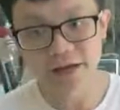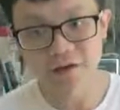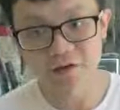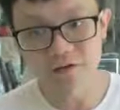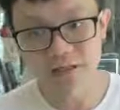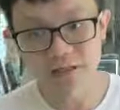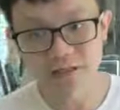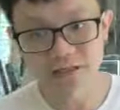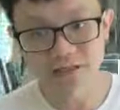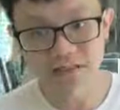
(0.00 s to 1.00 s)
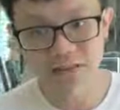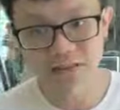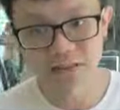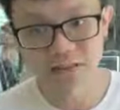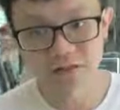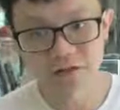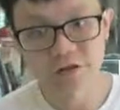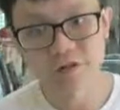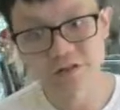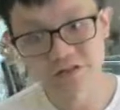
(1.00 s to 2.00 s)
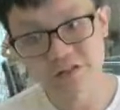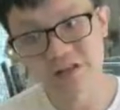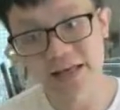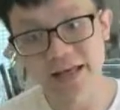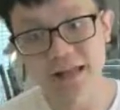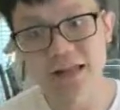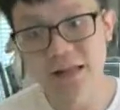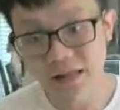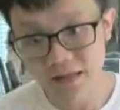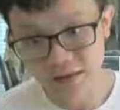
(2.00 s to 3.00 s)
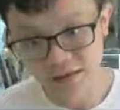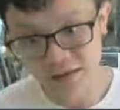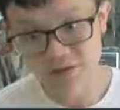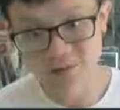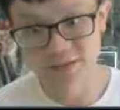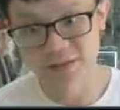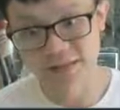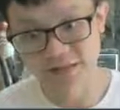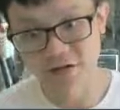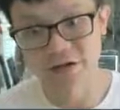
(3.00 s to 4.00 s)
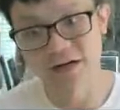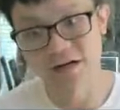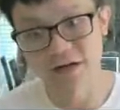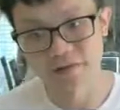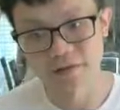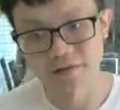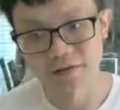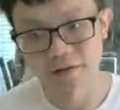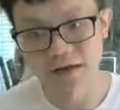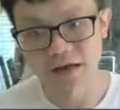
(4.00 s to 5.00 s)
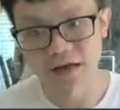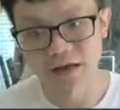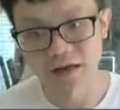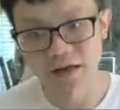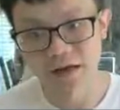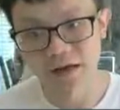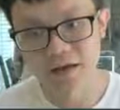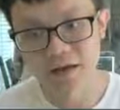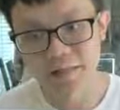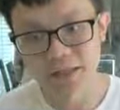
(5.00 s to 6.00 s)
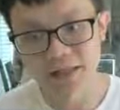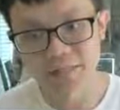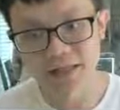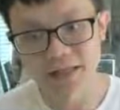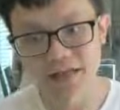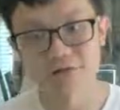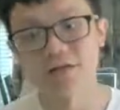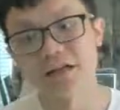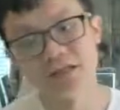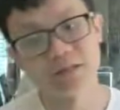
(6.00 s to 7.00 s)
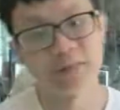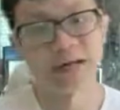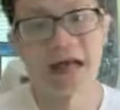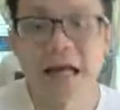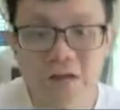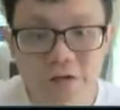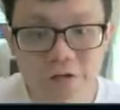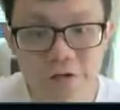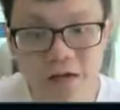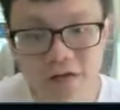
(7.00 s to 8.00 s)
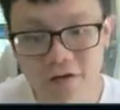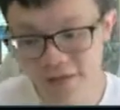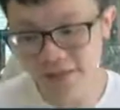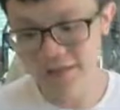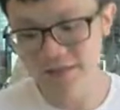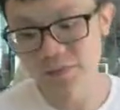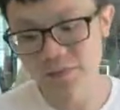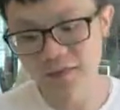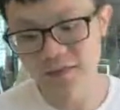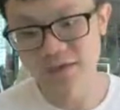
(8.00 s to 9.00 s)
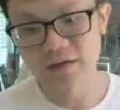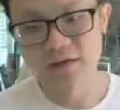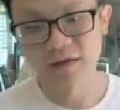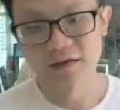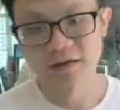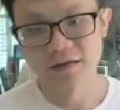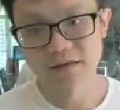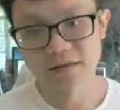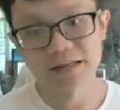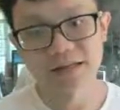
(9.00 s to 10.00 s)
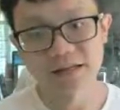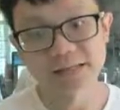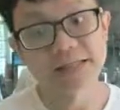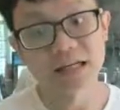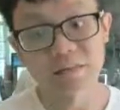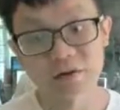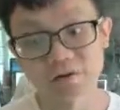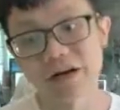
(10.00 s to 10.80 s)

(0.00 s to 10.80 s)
add all these you will still get 100 percent correct or not uh, mathematical calculation uh, you uh-huh. cannot get uh, something Oh, Suddenly it's above